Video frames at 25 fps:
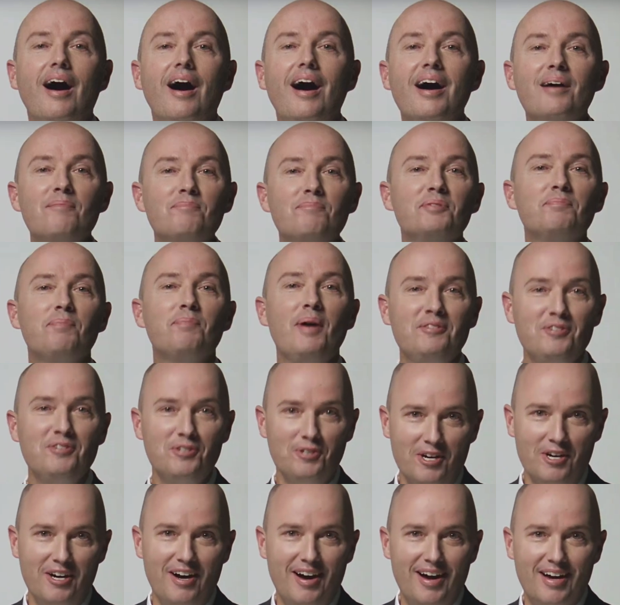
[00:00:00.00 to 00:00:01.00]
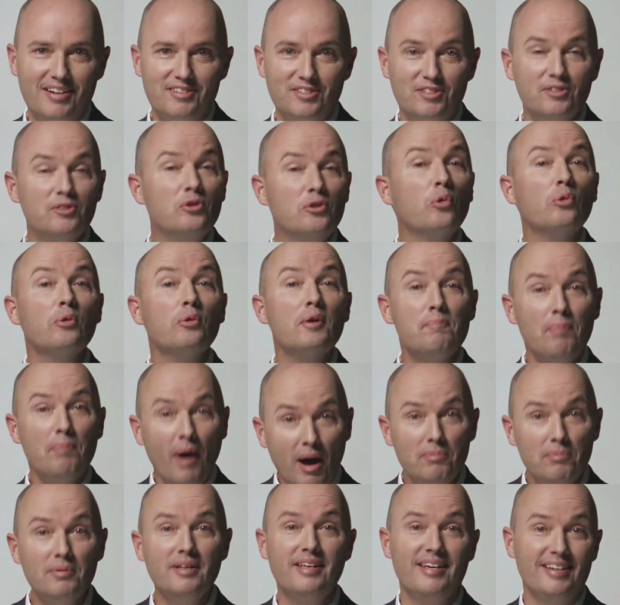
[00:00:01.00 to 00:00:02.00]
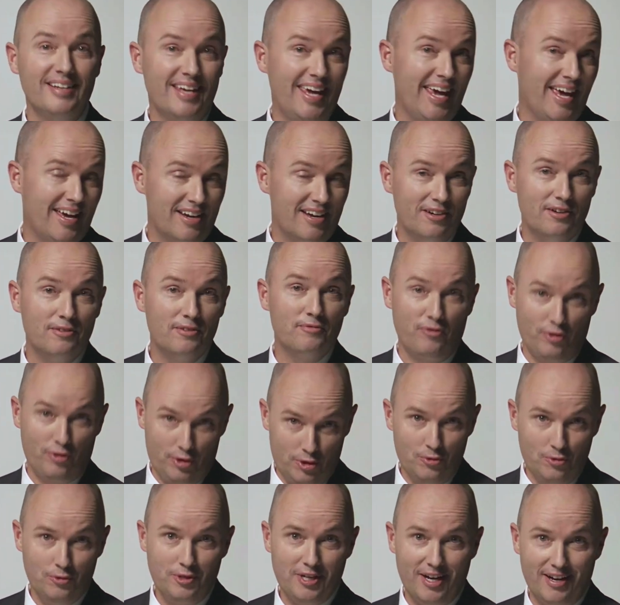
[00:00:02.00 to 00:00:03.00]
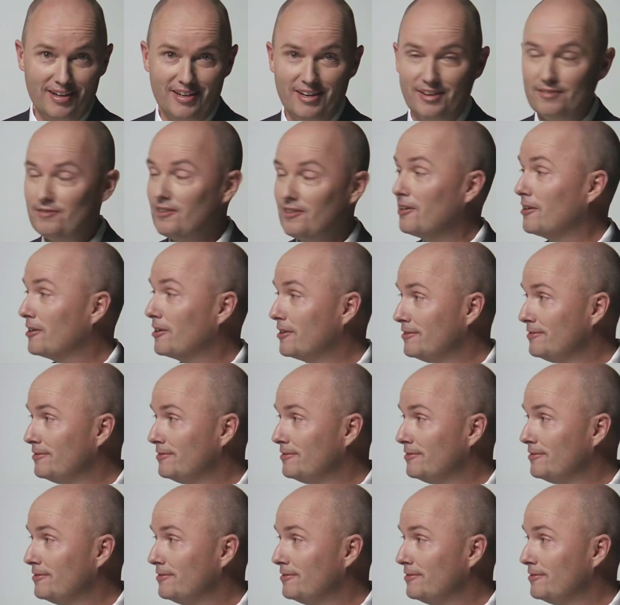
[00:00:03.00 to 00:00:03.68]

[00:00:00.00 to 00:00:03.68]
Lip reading: I'm Spencer Cox, your Republican candidate for Utah governor.